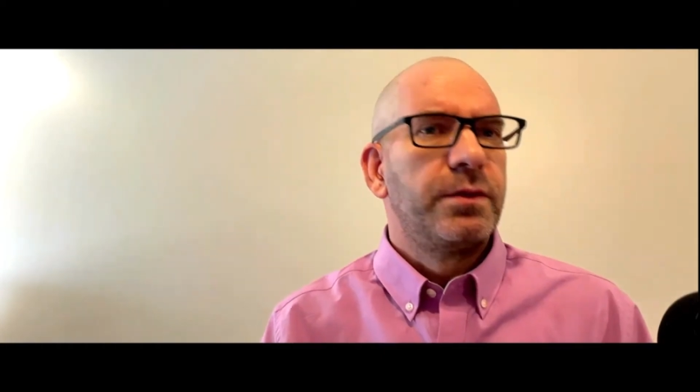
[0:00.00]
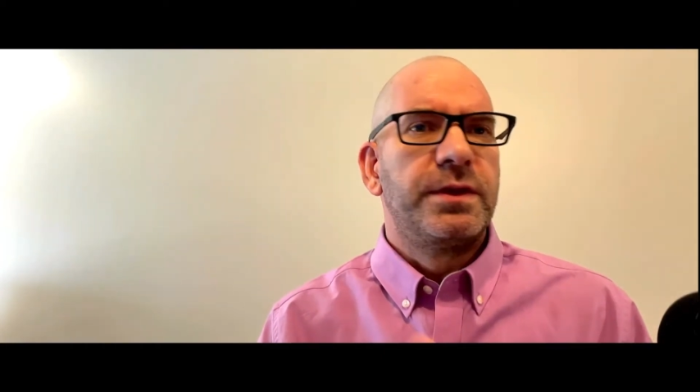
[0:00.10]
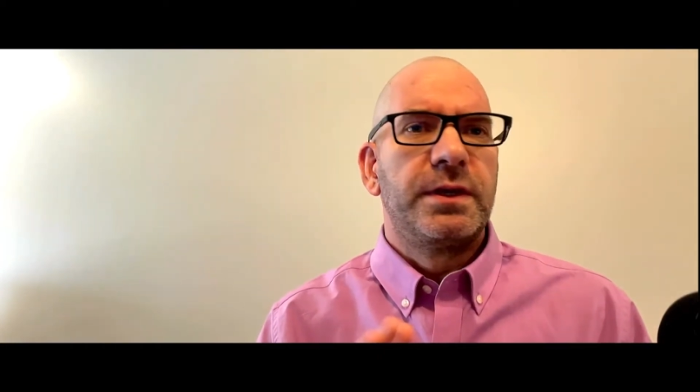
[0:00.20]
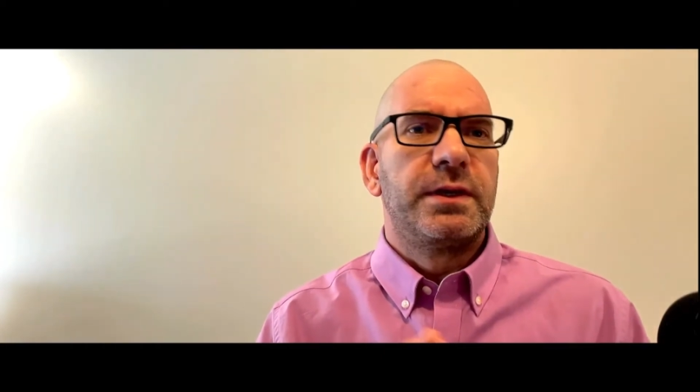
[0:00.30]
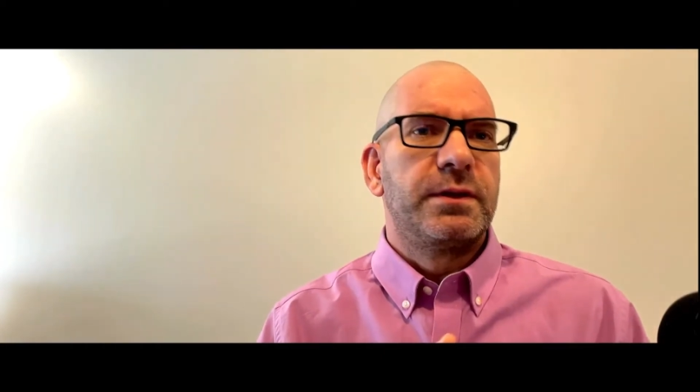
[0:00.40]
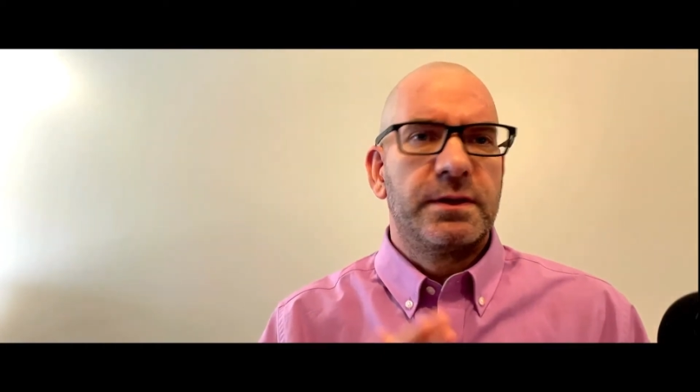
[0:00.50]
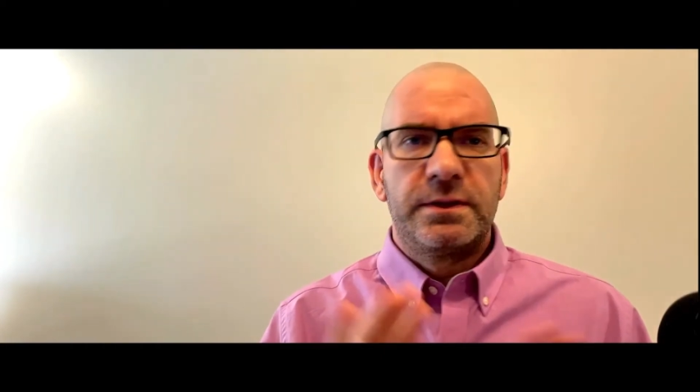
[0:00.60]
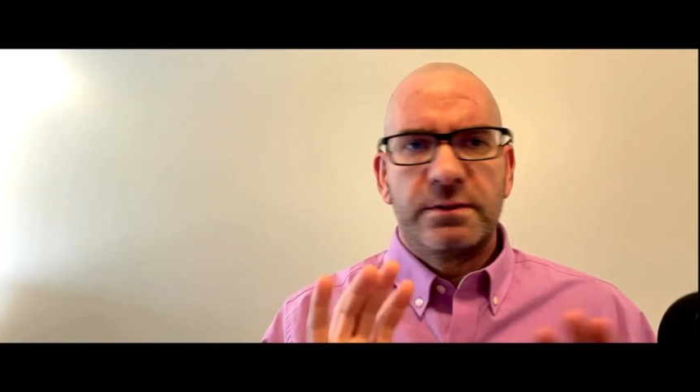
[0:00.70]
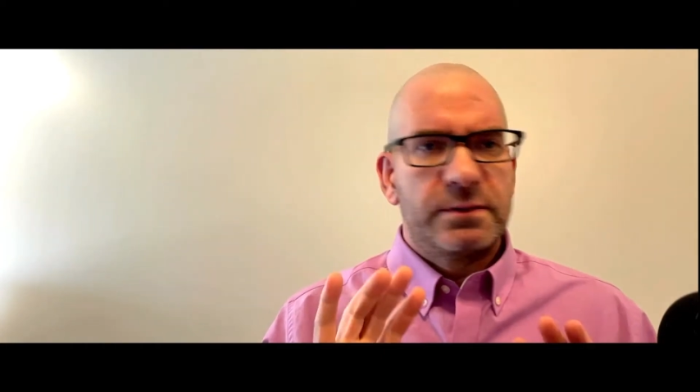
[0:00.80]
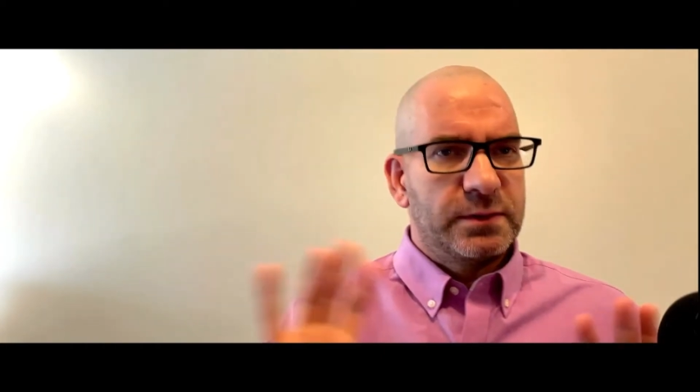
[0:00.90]
the the,
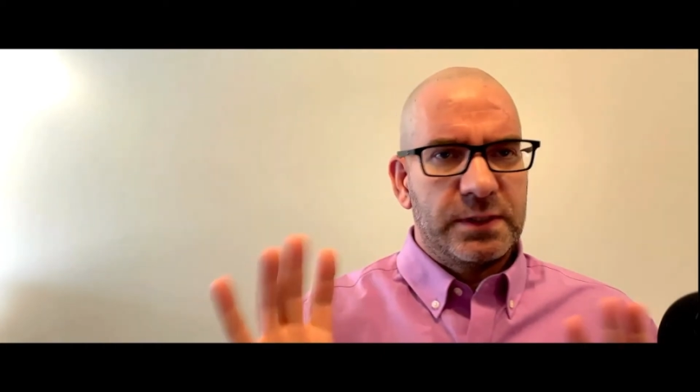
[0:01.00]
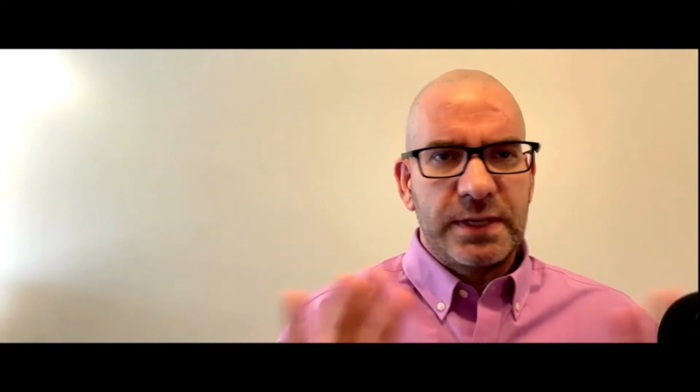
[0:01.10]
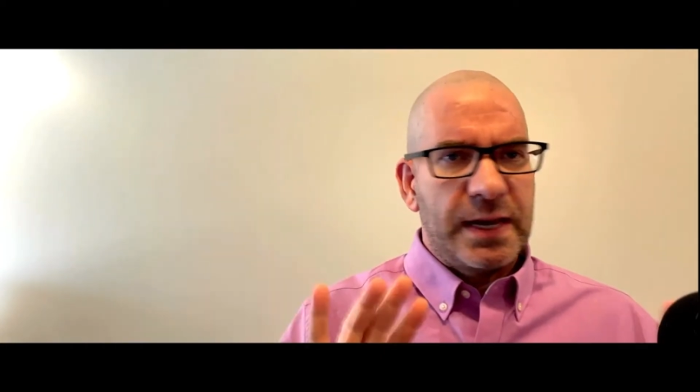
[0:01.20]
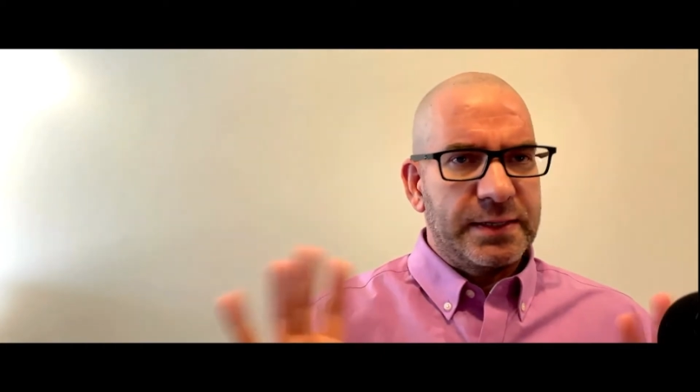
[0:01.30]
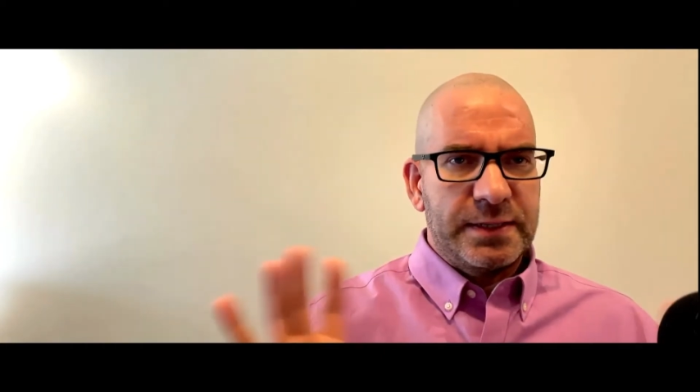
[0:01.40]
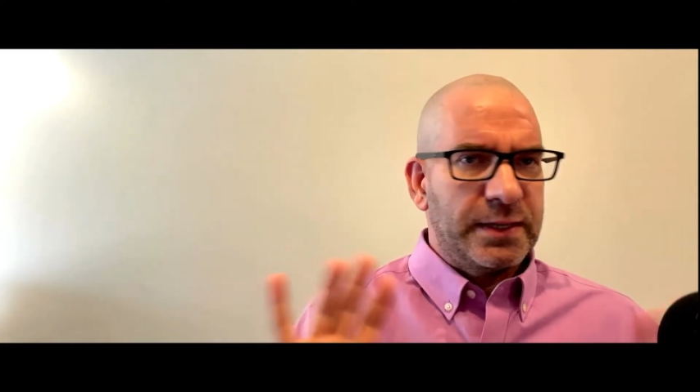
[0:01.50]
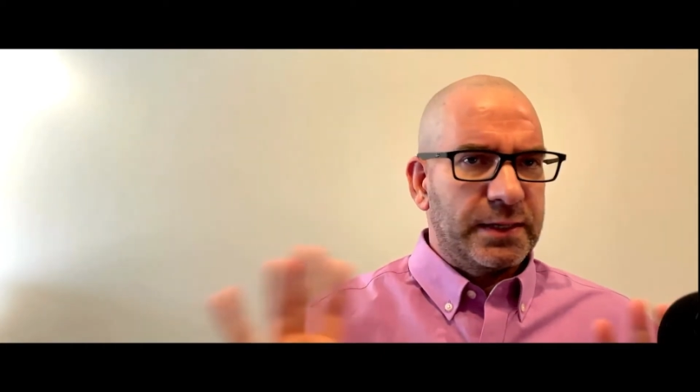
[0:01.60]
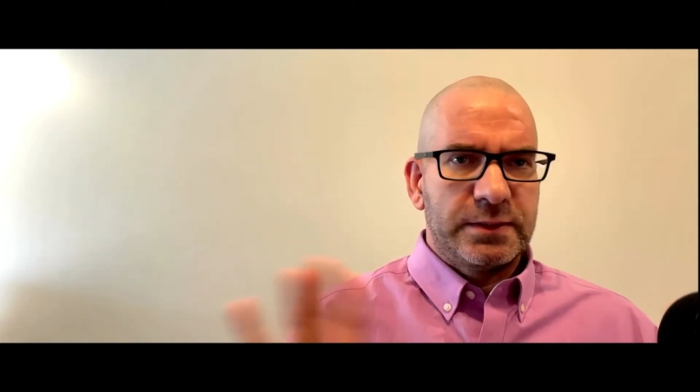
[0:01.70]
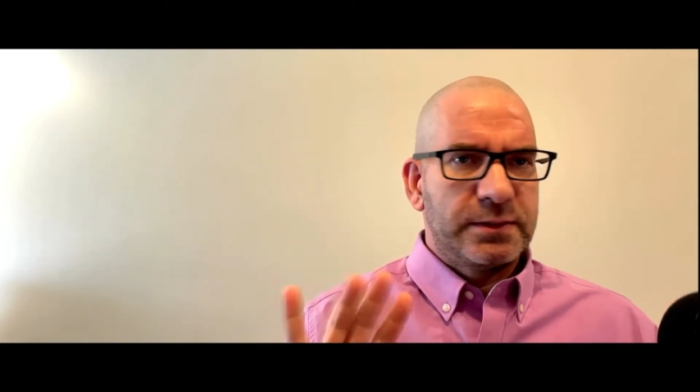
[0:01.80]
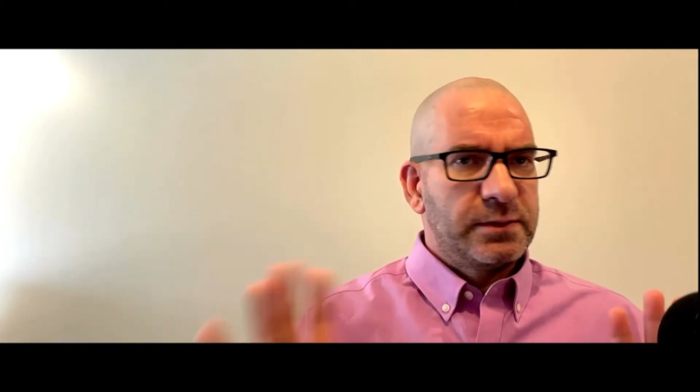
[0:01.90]
the
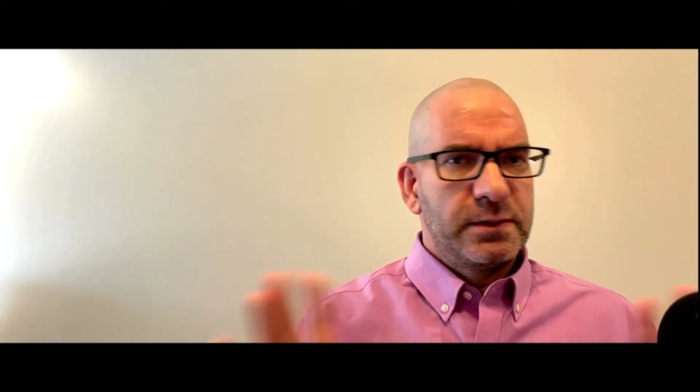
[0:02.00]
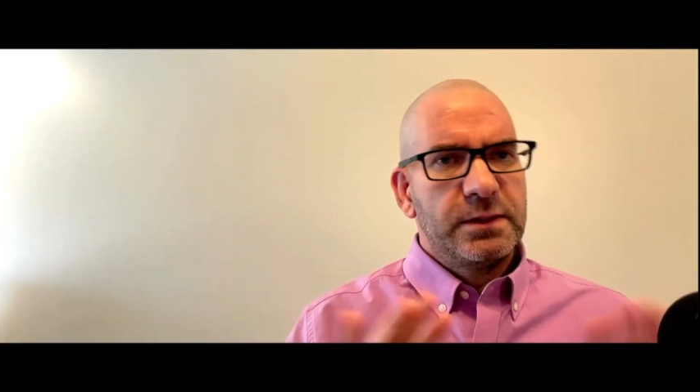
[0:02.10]
dietetics